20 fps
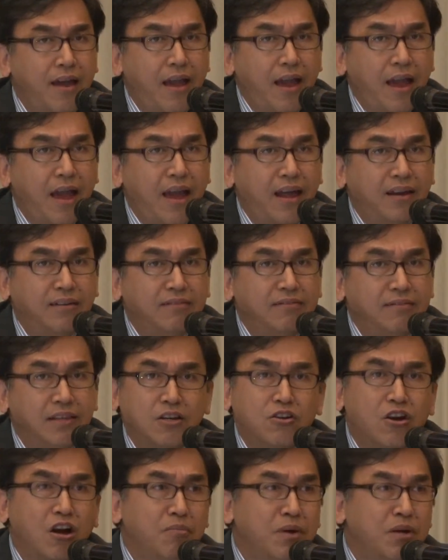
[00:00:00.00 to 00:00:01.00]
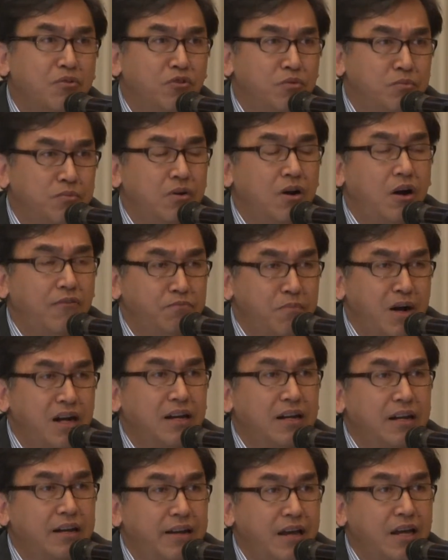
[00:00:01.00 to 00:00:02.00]
And the government of
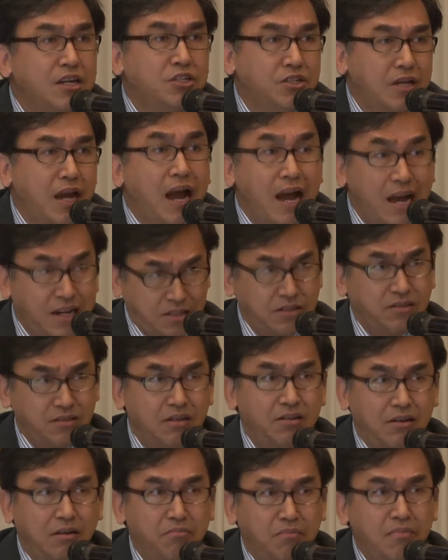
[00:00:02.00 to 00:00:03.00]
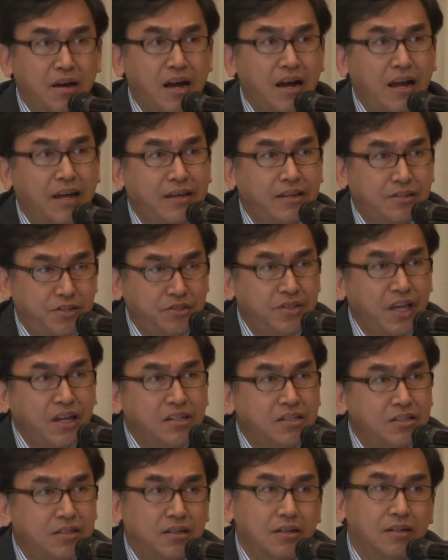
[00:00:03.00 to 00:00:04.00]
Bangladesh asked my
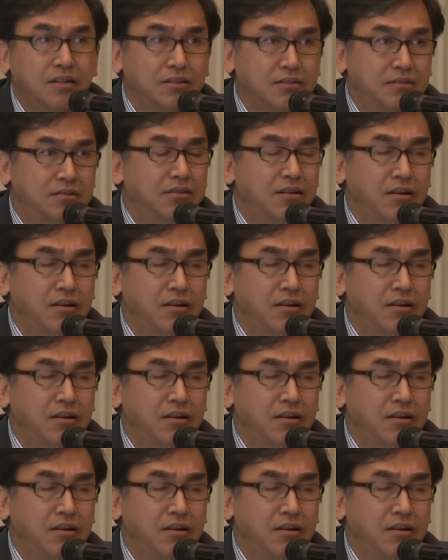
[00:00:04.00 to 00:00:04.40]
center